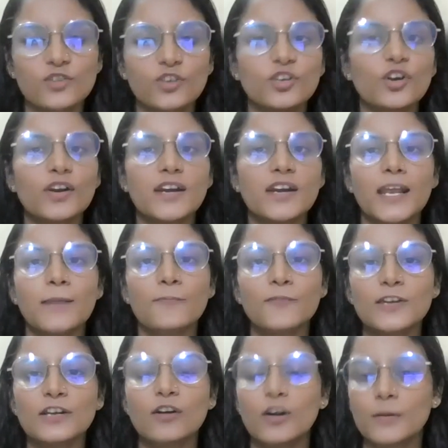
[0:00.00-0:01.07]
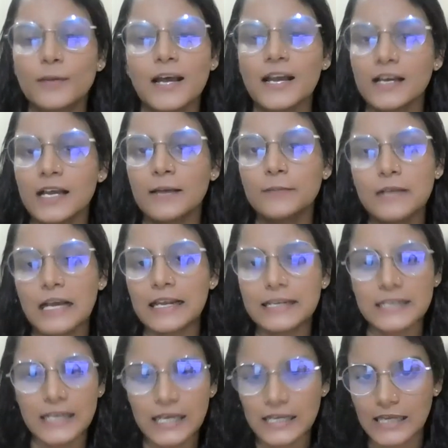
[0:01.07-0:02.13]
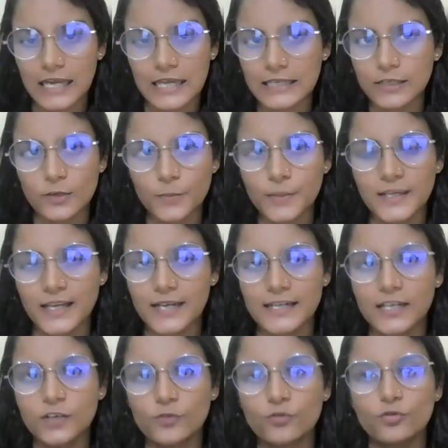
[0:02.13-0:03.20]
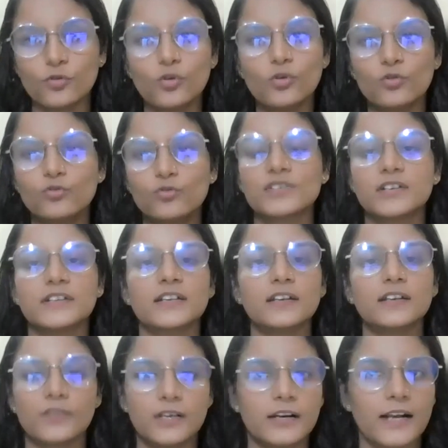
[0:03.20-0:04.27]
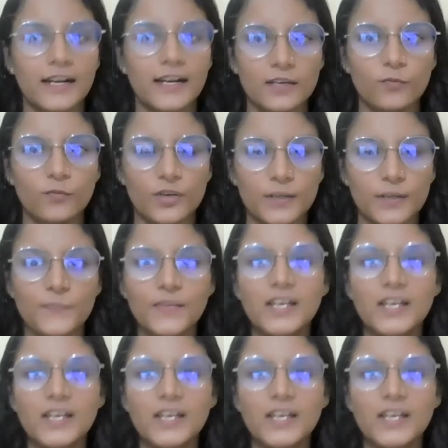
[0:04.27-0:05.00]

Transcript: So your name will not, I'll not be getting to know who is writing what.